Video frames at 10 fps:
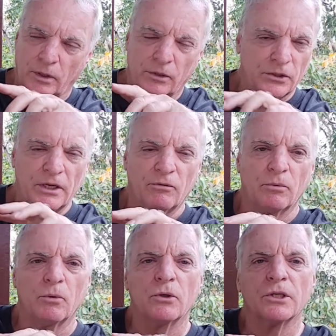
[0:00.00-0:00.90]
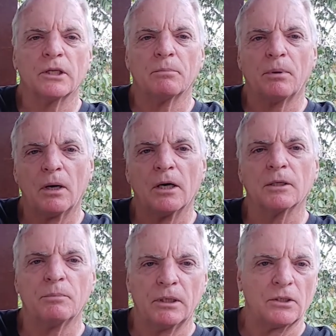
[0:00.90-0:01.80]
where there's never a motorcycle
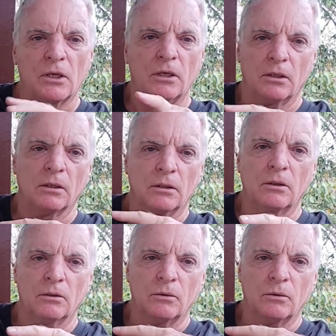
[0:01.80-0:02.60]
parked, but it's on a